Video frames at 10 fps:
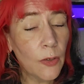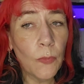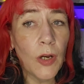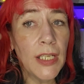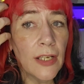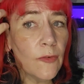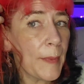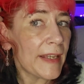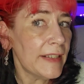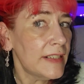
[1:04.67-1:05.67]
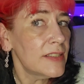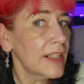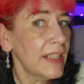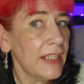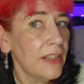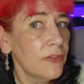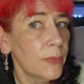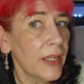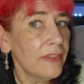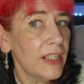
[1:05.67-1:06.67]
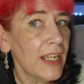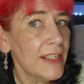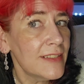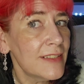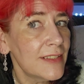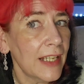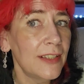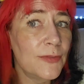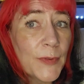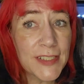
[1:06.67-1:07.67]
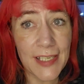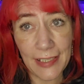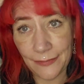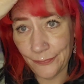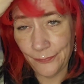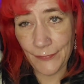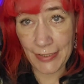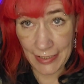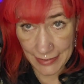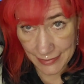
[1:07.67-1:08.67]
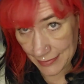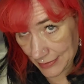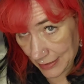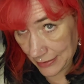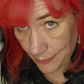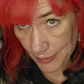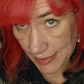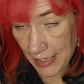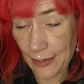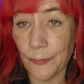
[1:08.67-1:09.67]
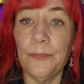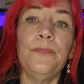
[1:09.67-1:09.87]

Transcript: What I love about it is I get it everywhere and it hasn't stained my skin and it hasn't stained my scalp.